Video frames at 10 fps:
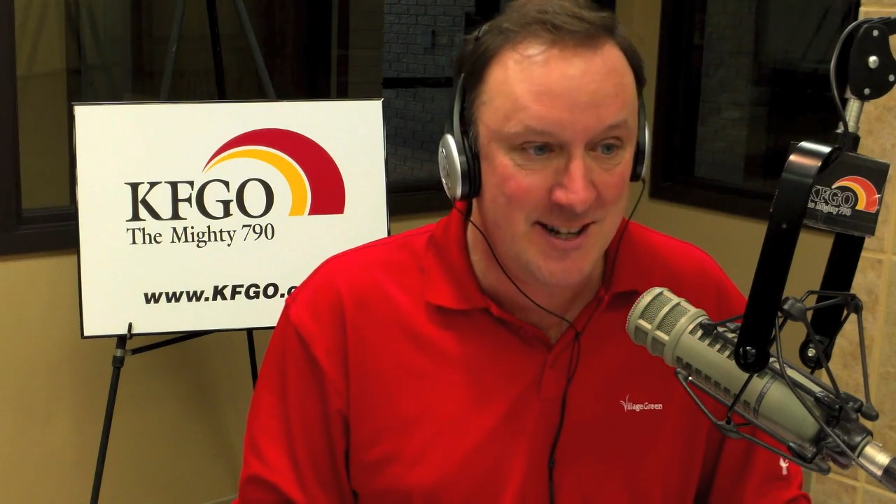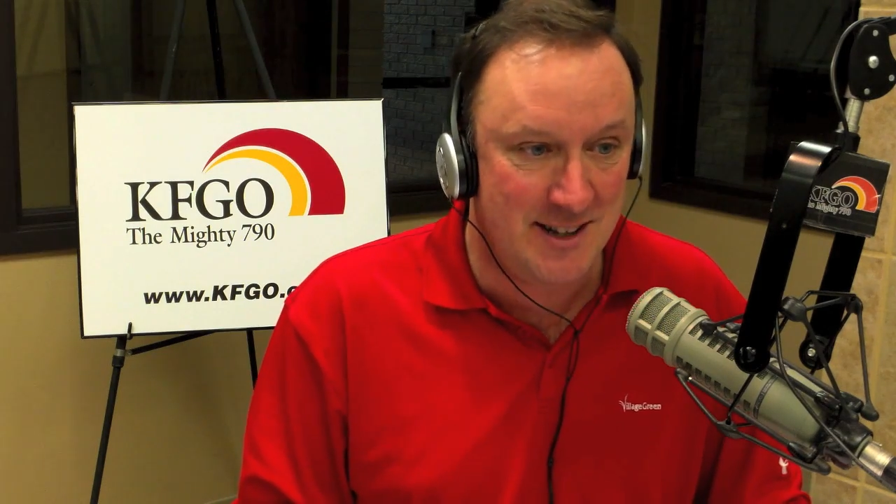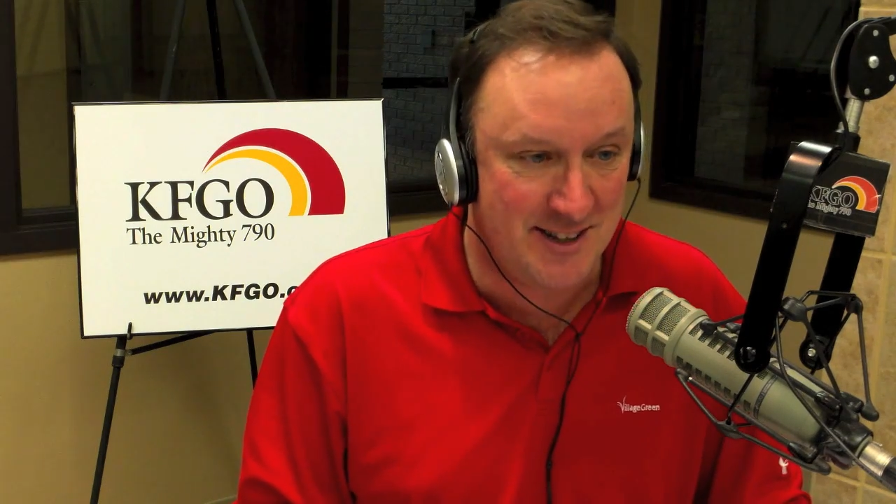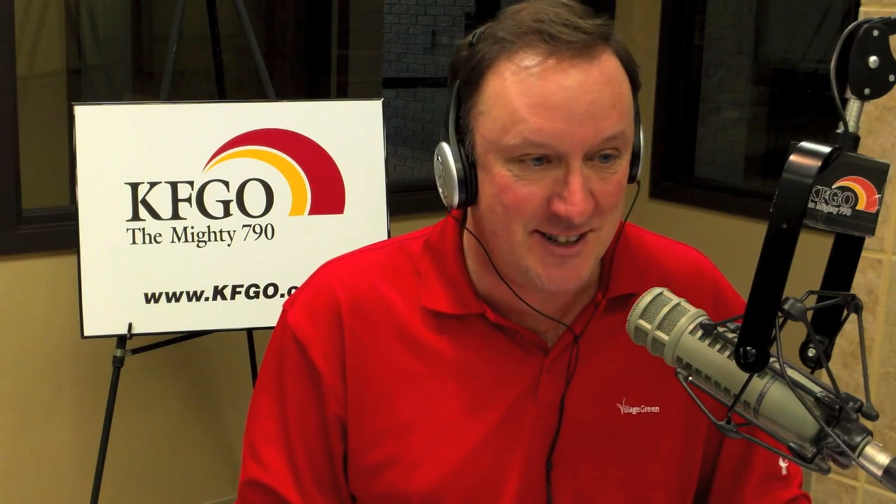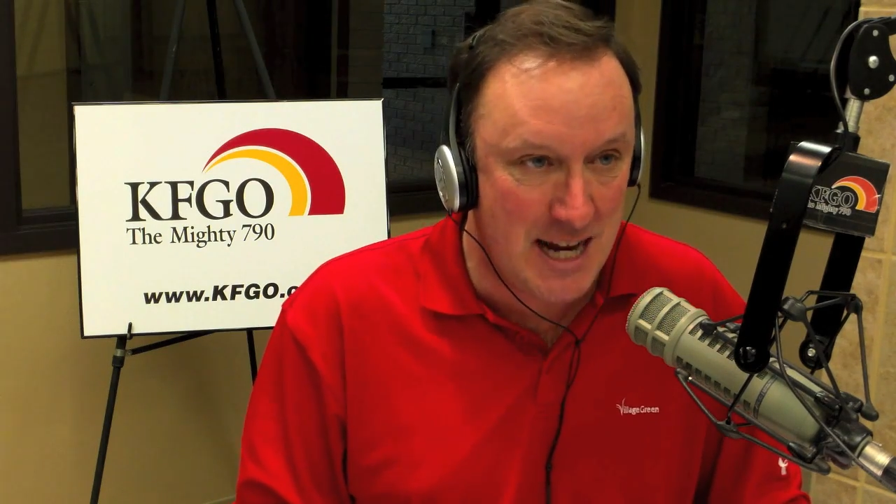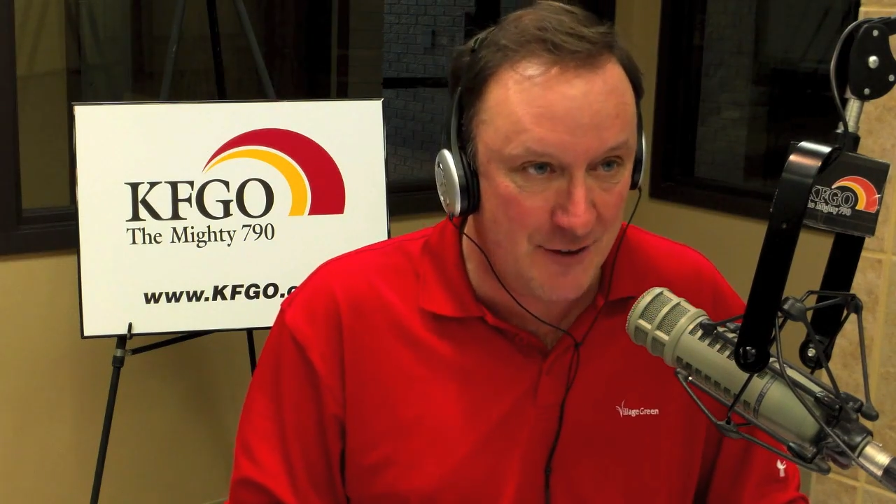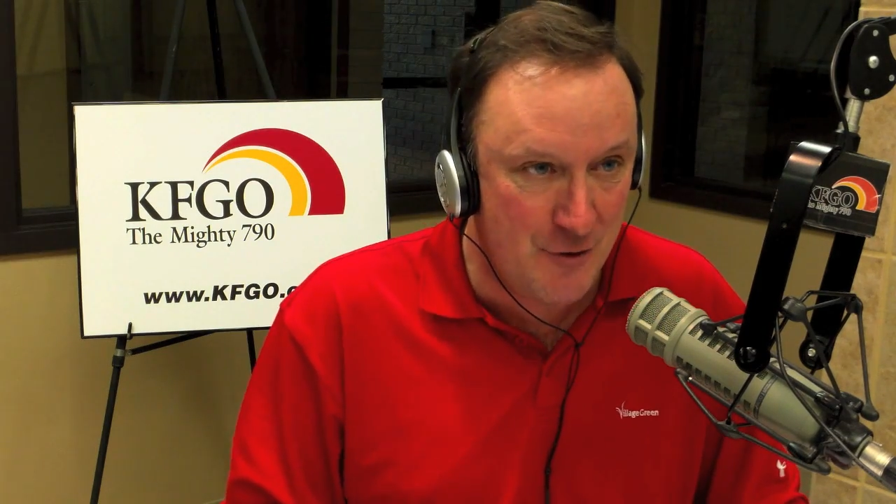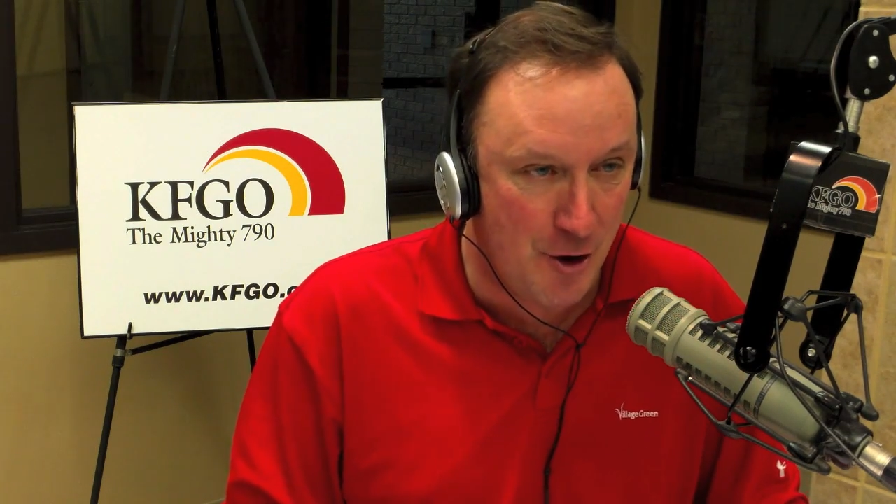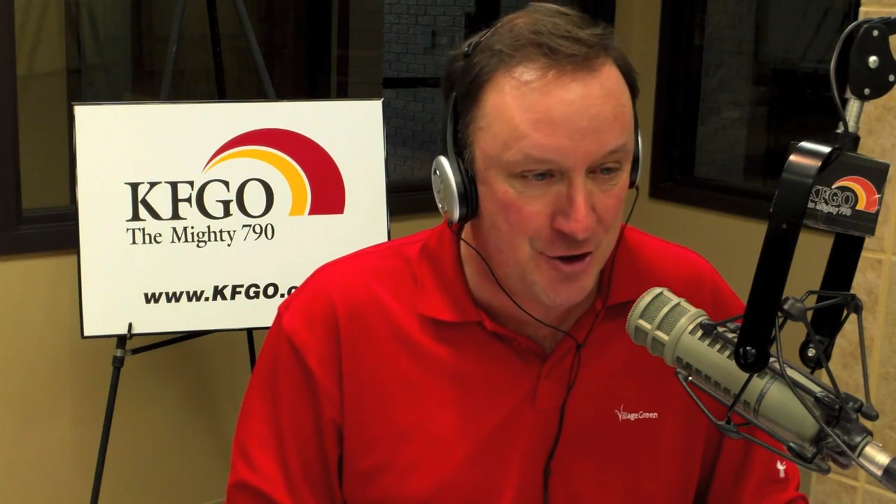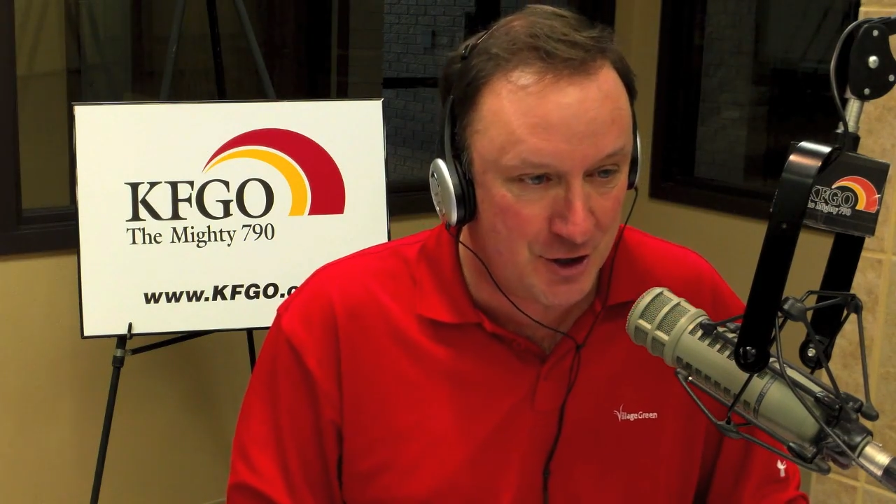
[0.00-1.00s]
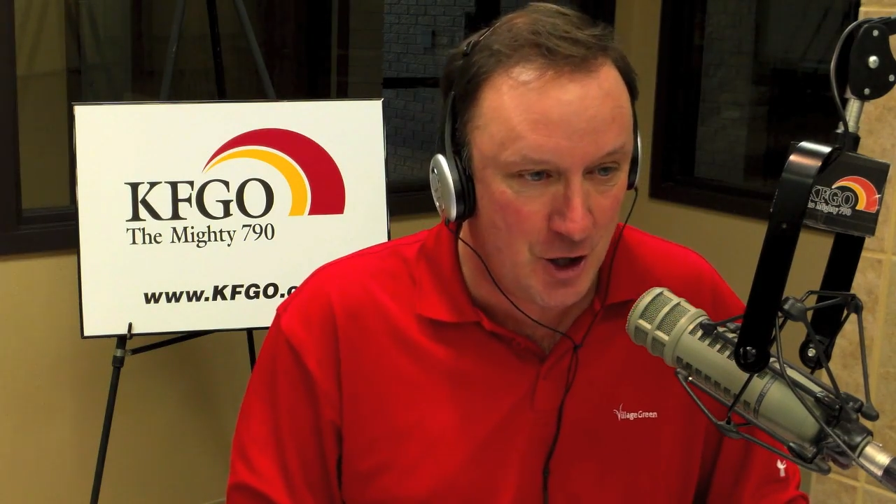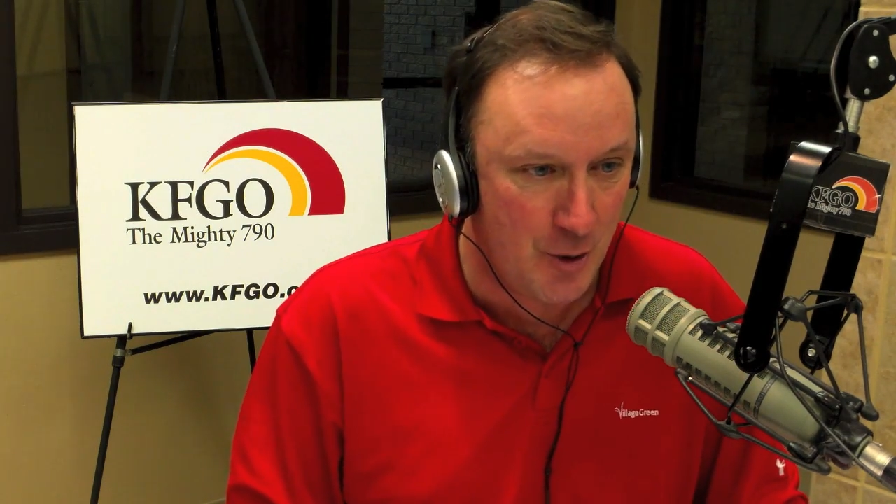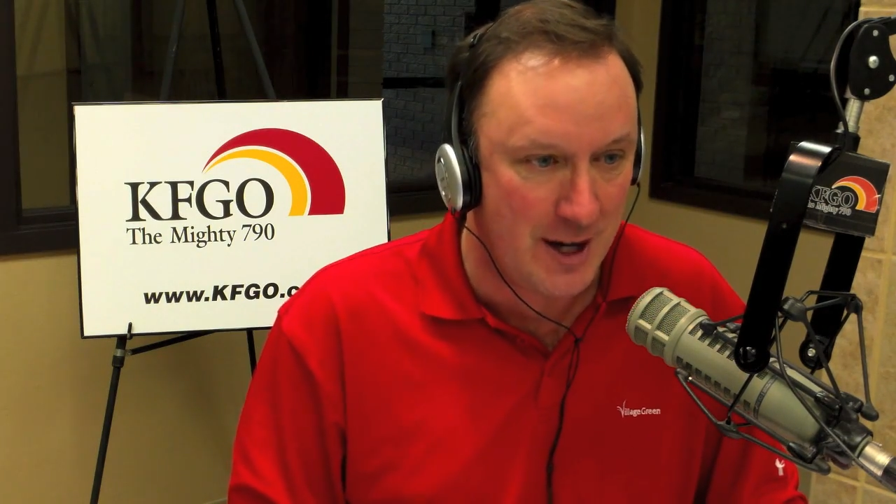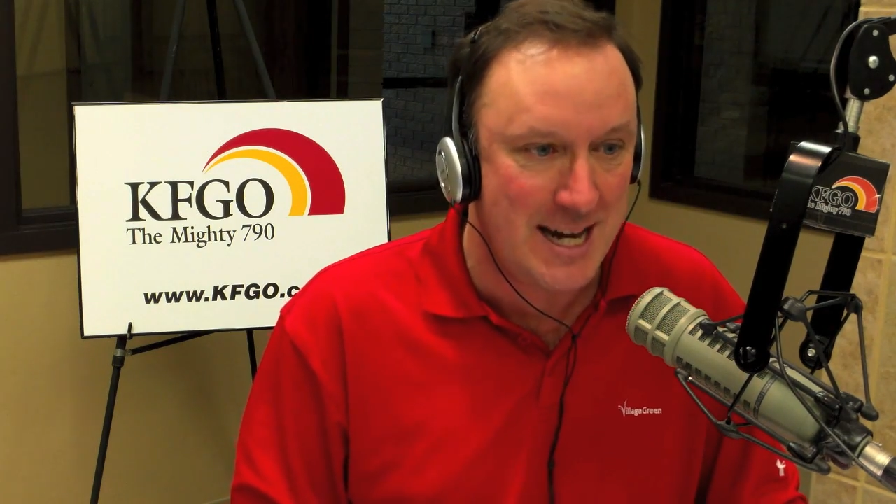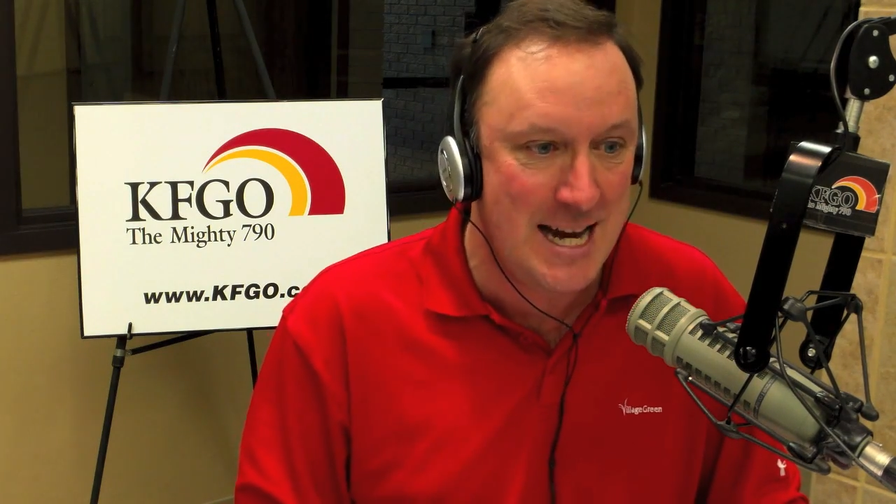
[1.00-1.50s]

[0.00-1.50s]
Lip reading: into the state of North Dakota,